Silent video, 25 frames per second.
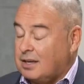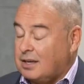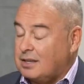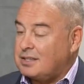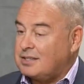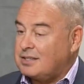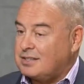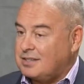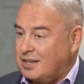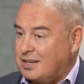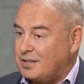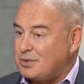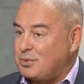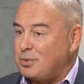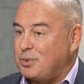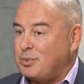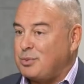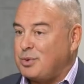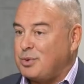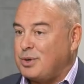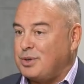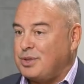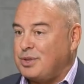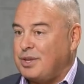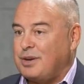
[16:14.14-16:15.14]
Yes, we
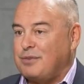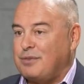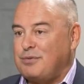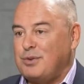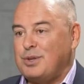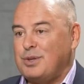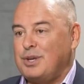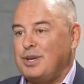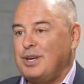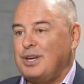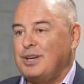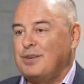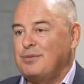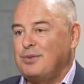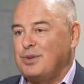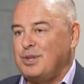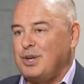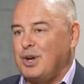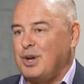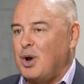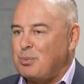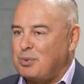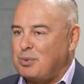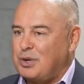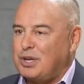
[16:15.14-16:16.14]
were there for the
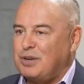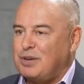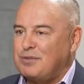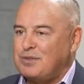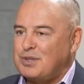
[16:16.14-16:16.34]
opening